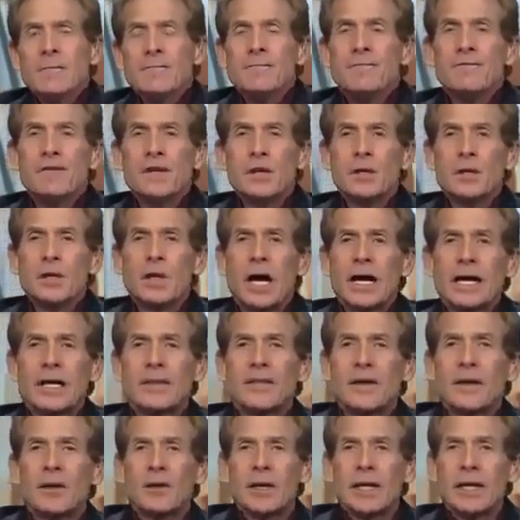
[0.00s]
feel
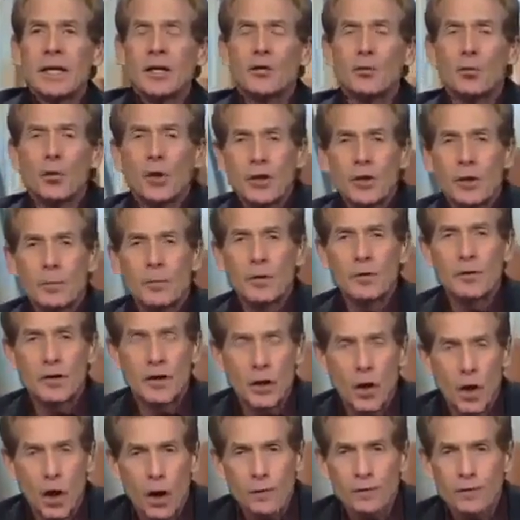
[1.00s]
like they're in rhythm of
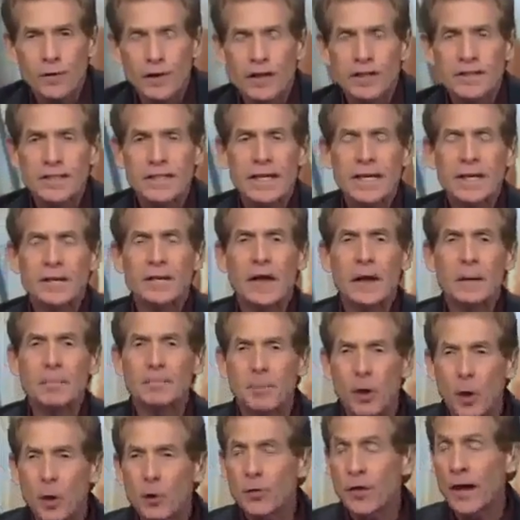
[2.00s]
the offense, and they
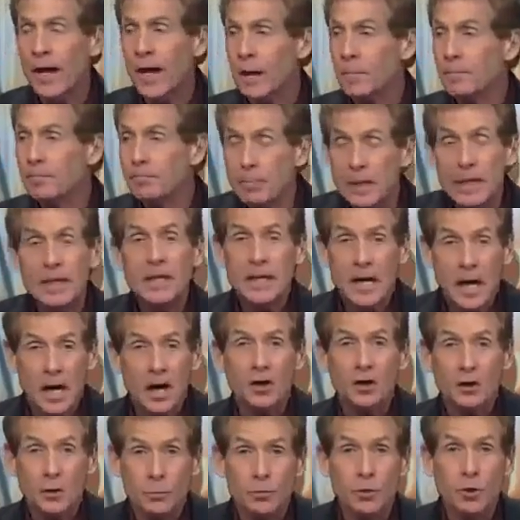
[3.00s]
both had big
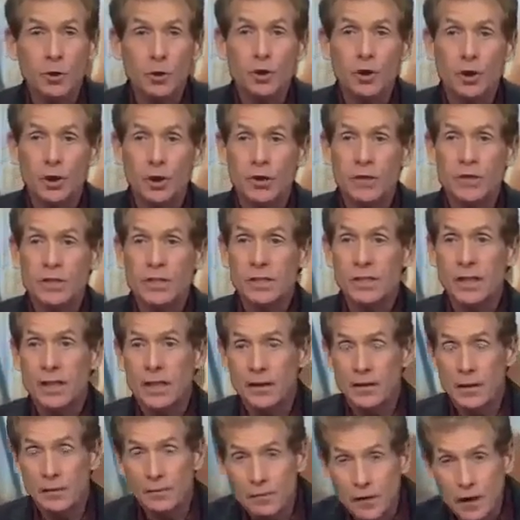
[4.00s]
contributions
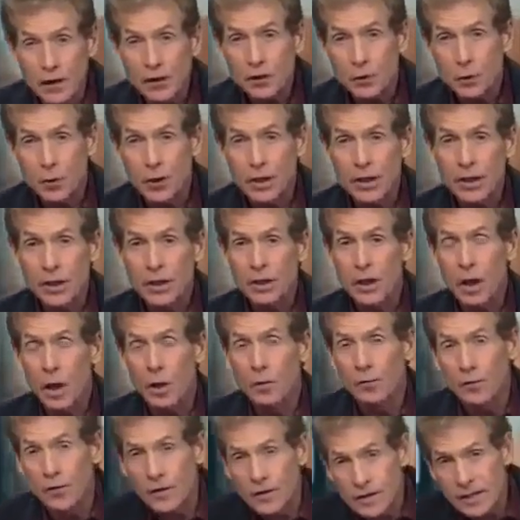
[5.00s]
in the victory
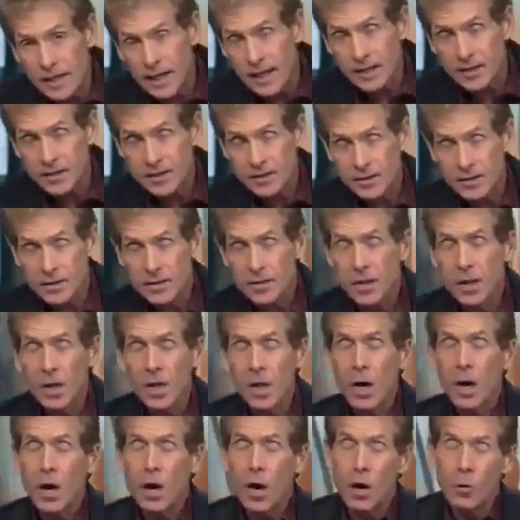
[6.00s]
over the Texans,
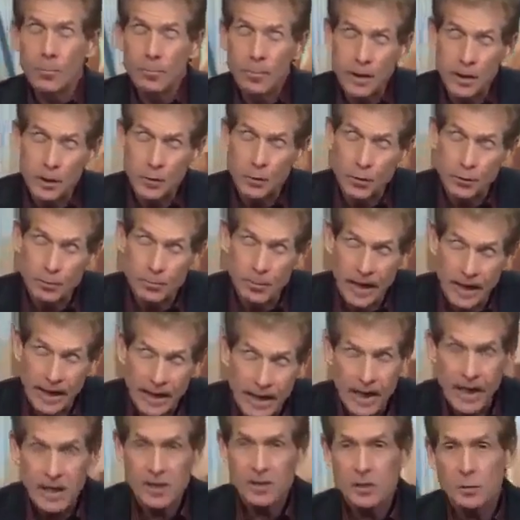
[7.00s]
albeit with Matt
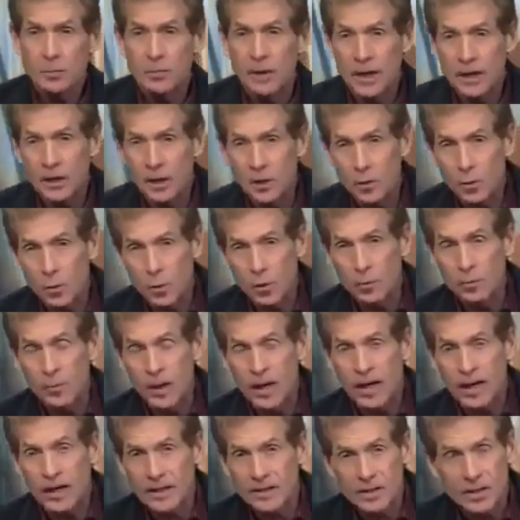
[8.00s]
Hasselbeck at
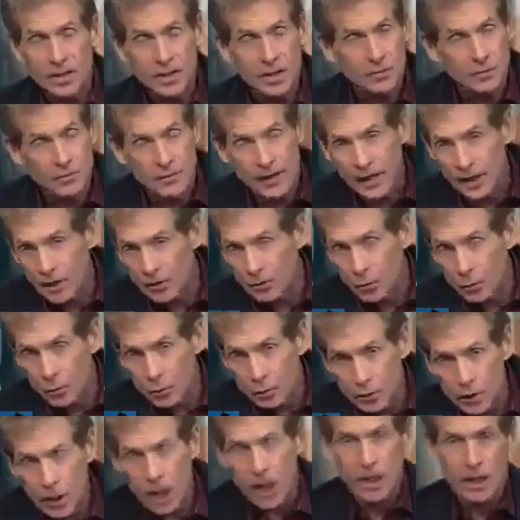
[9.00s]
quarterback instead of Andrew
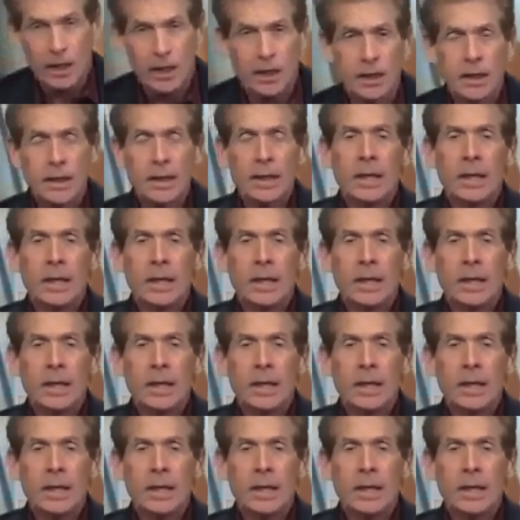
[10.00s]
Luck.